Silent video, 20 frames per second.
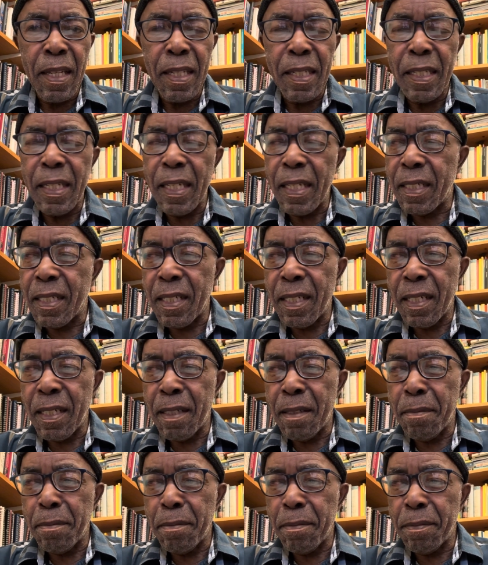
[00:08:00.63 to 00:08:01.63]
Yet
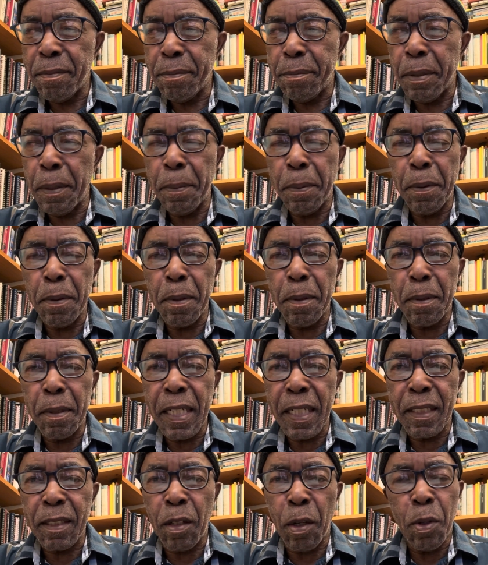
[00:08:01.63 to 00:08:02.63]
people
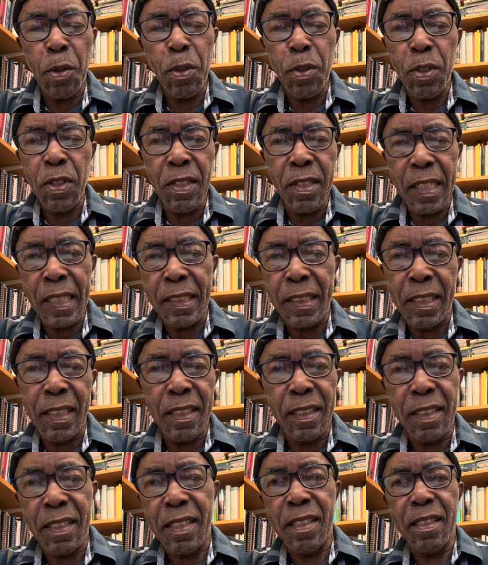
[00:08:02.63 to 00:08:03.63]
get called
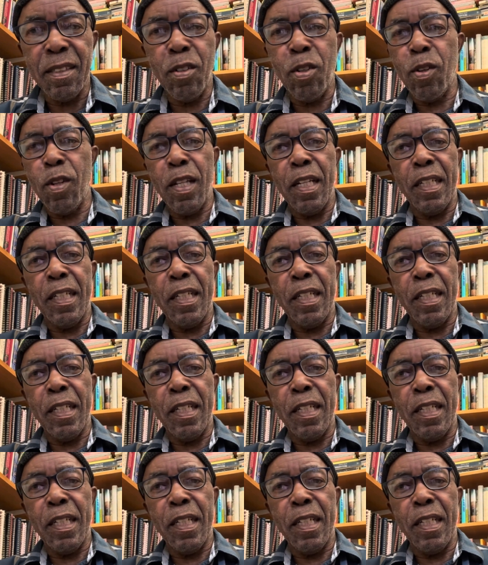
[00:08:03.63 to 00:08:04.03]
racist all the